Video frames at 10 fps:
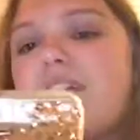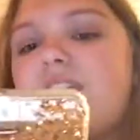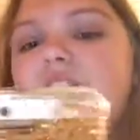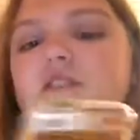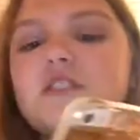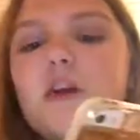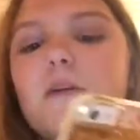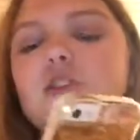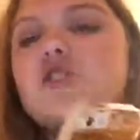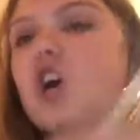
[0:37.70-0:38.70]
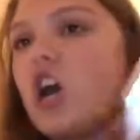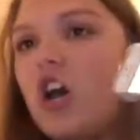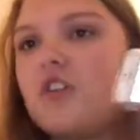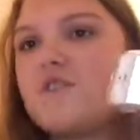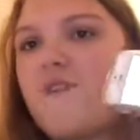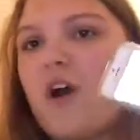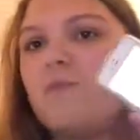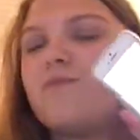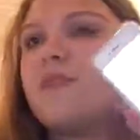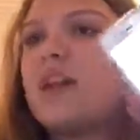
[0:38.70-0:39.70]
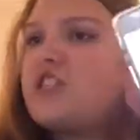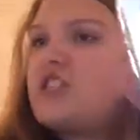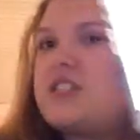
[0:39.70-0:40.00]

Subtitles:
And there's so much junk on this phone. It's